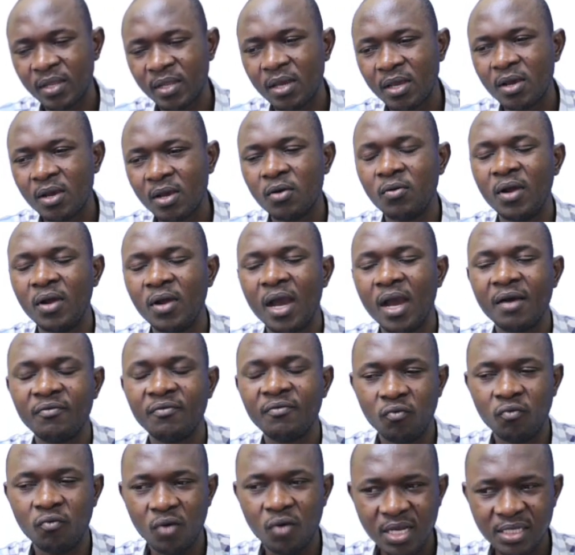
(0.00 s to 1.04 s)
can
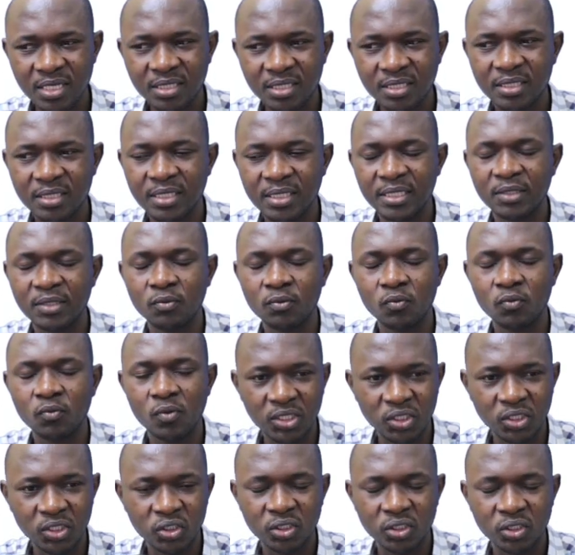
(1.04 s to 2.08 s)
allow easement
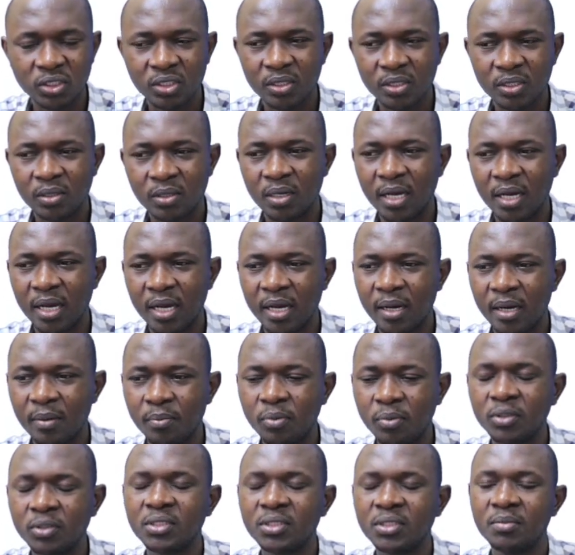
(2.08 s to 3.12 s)
to take place,
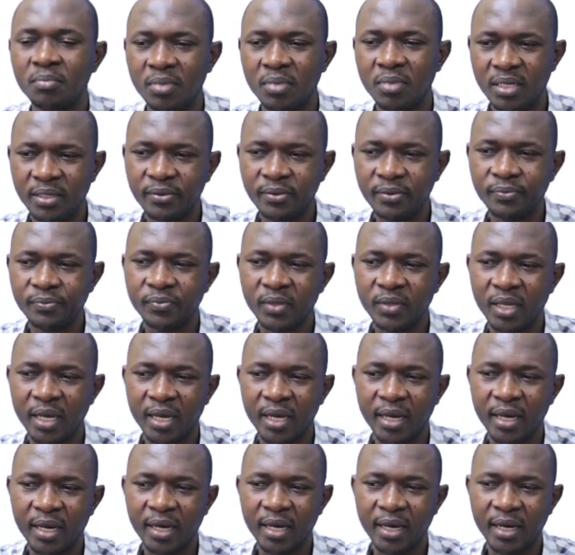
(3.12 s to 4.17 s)
because we've just said that
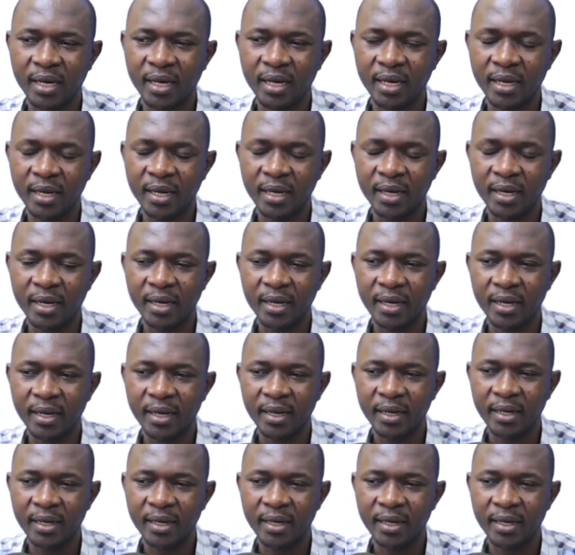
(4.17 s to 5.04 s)
easement is where